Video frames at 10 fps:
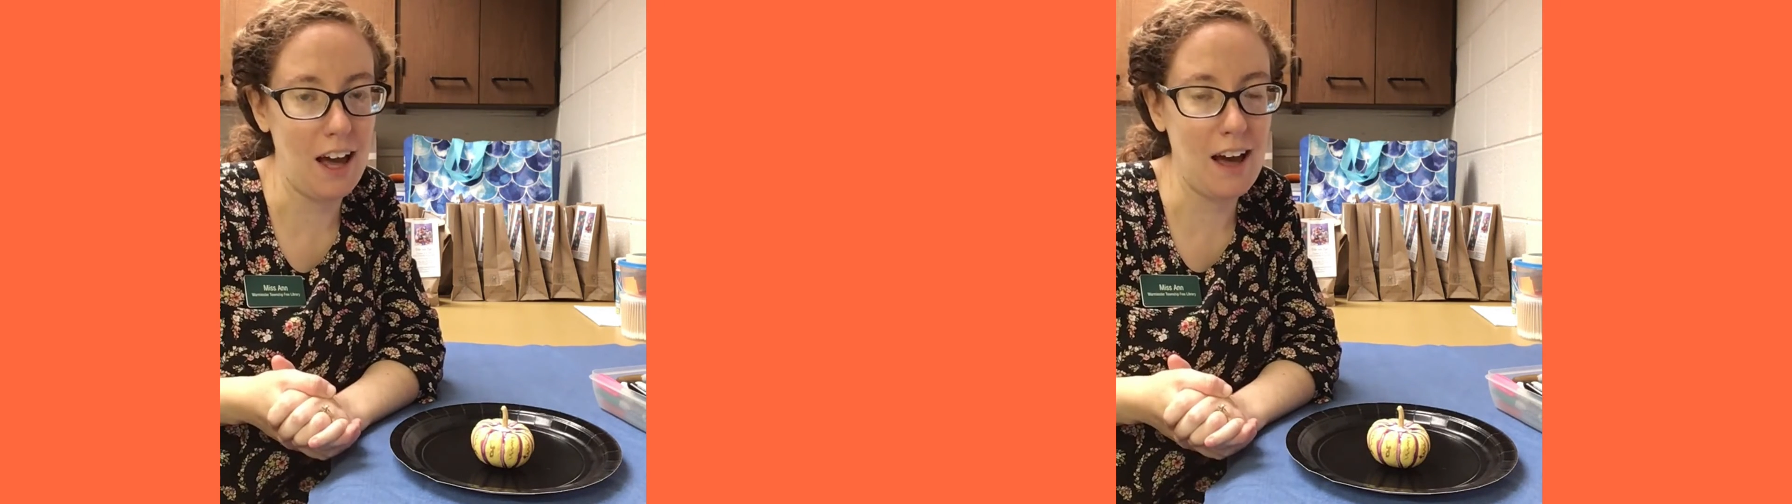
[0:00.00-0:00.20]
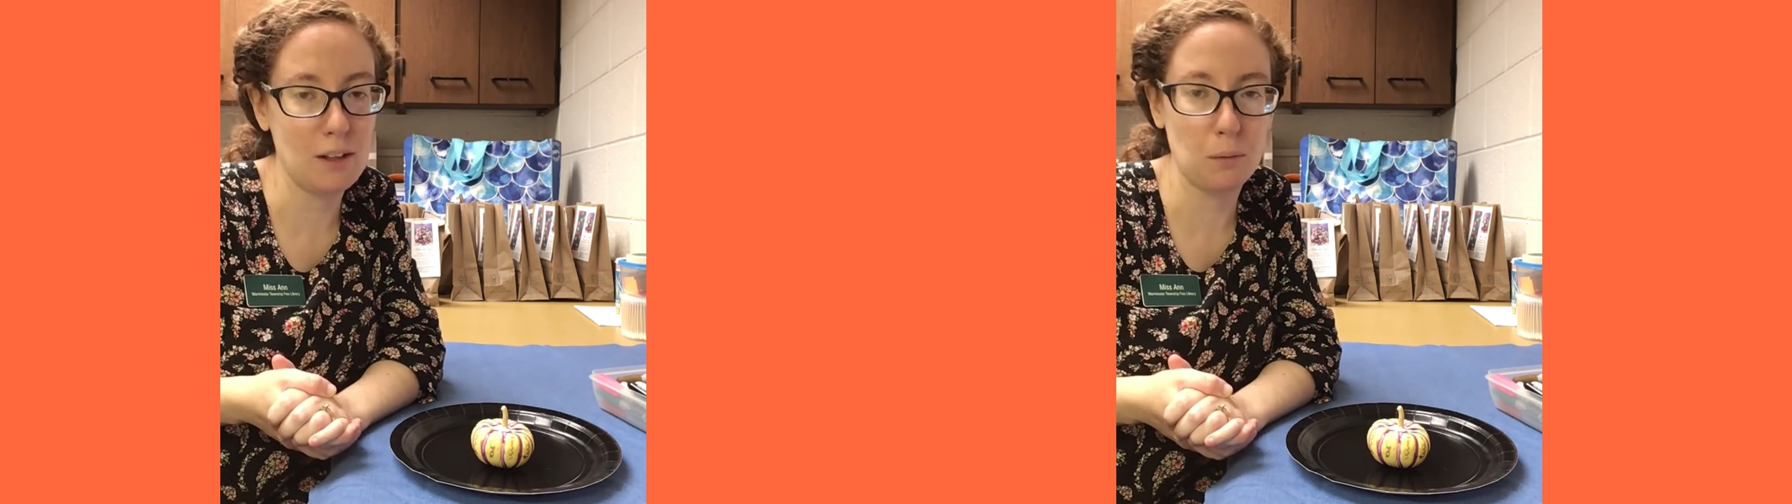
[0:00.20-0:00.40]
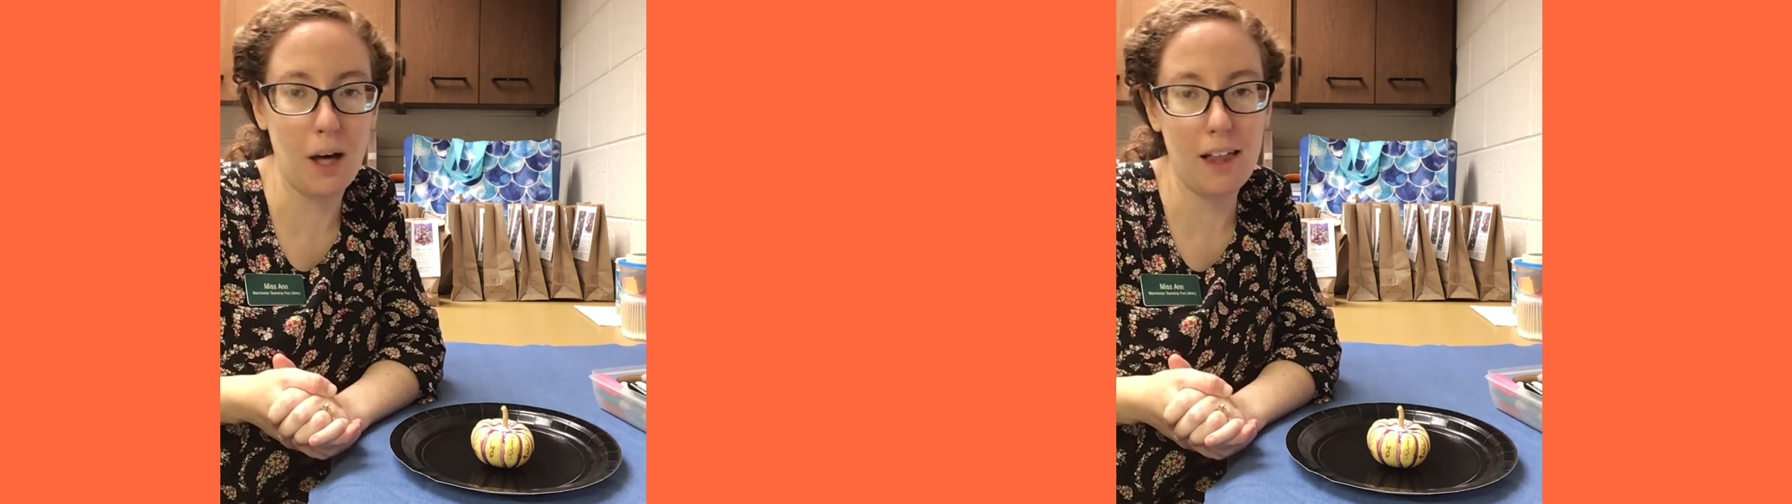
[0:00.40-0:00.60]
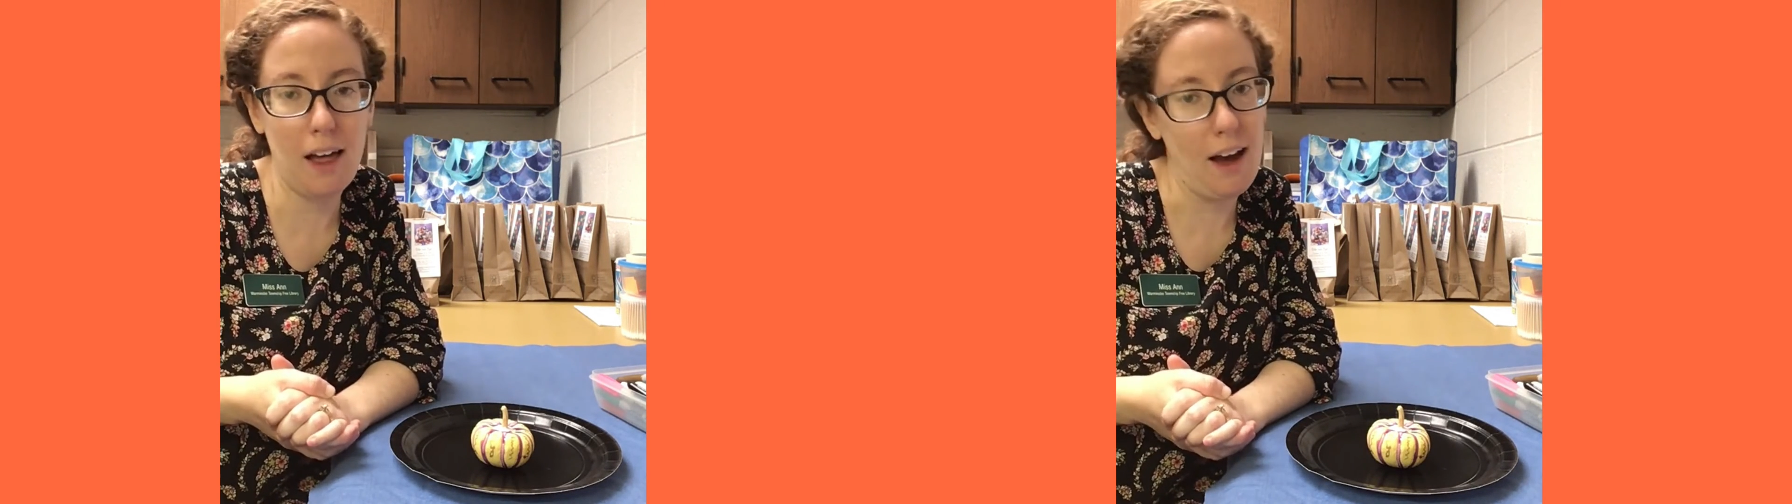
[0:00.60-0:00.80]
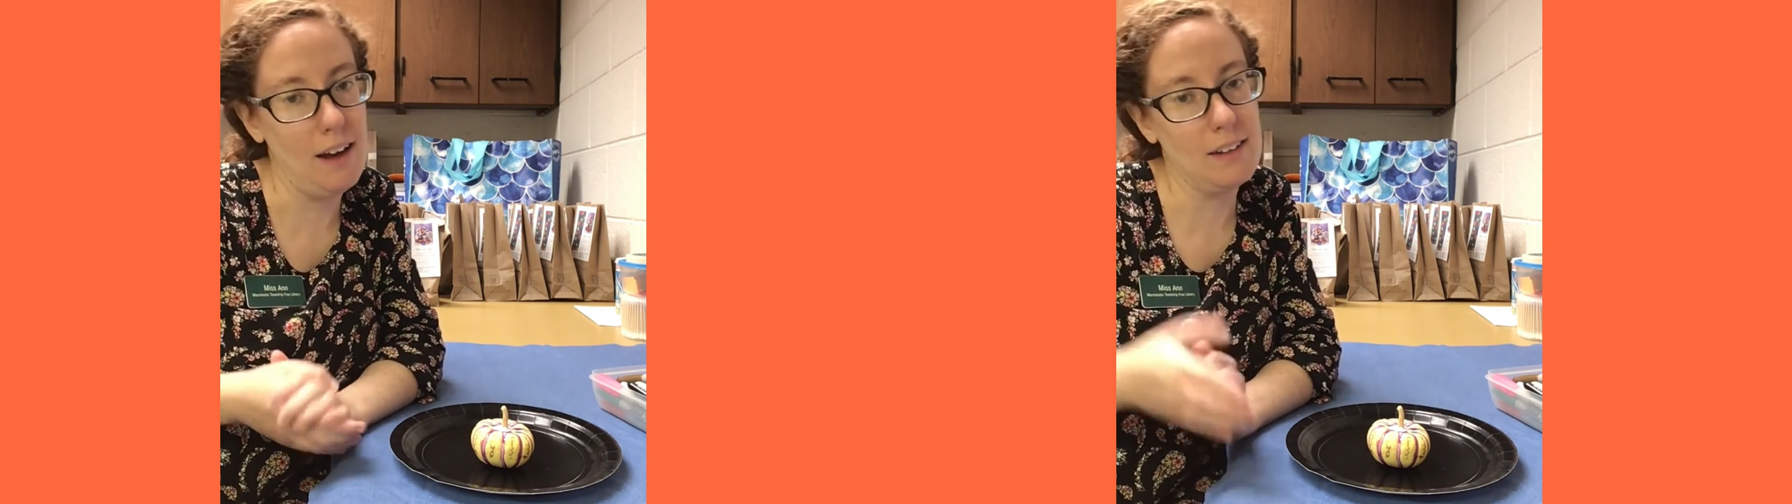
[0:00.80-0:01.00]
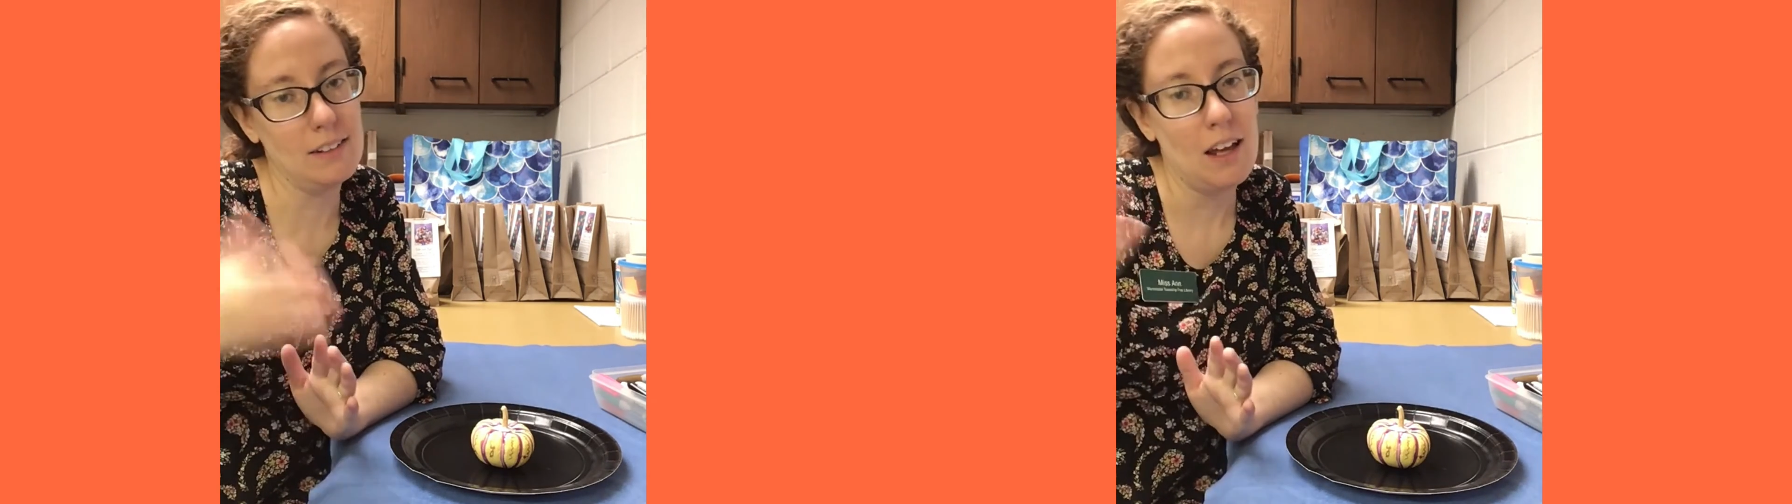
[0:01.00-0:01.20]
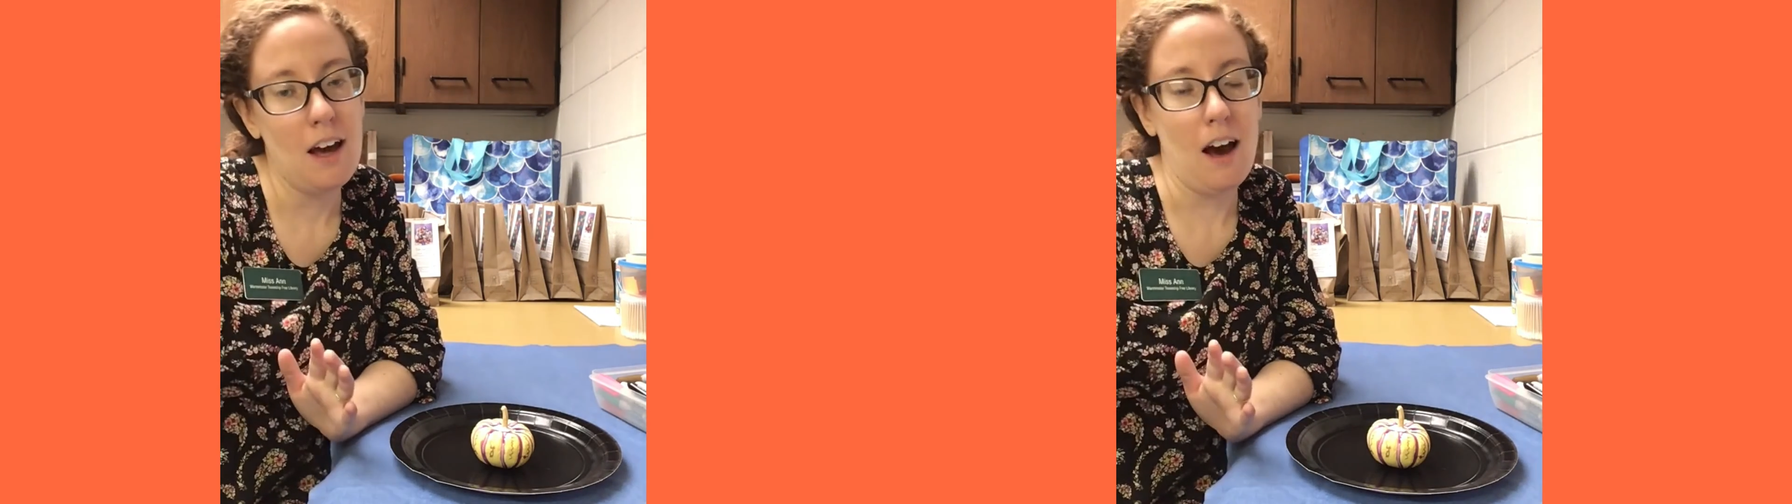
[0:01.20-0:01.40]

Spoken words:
as well as